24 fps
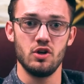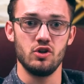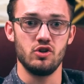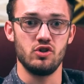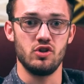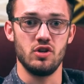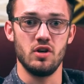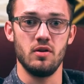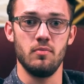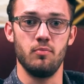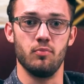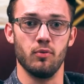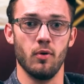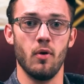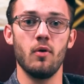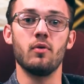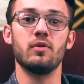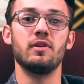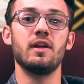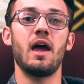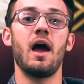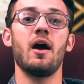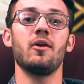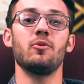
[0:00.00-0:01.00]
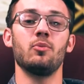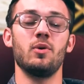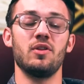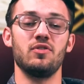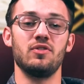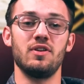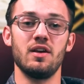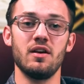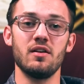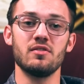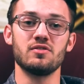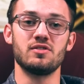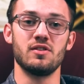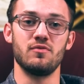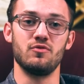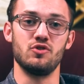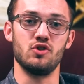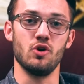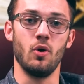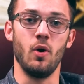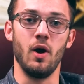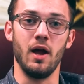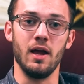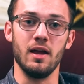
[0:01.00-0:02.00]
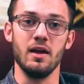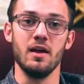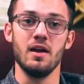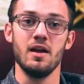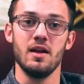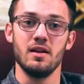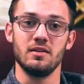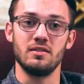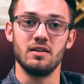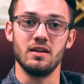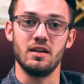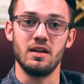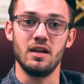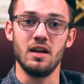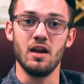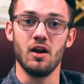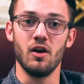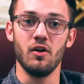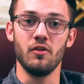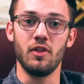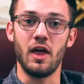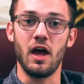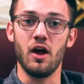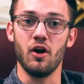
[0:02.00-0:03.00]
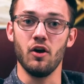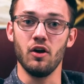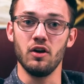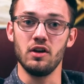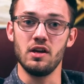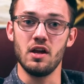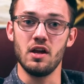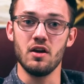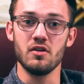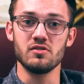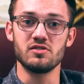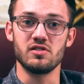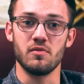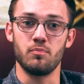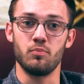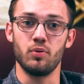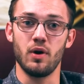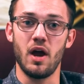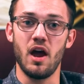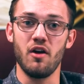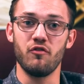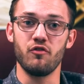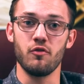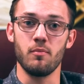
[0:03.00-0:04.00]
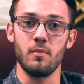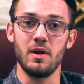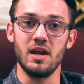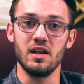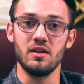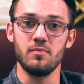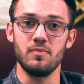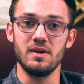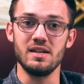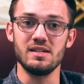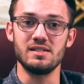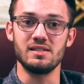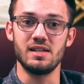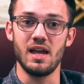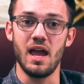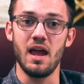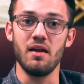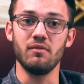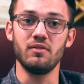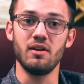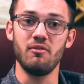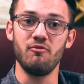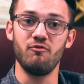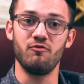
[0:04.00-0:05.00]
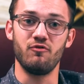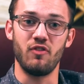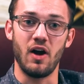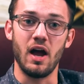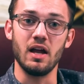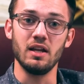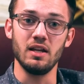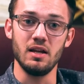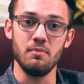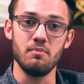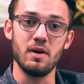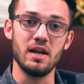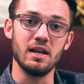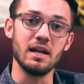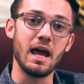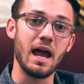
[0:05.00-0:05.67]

She broke down with tears of joy to hear that her years of prayer for me to be saved have finally been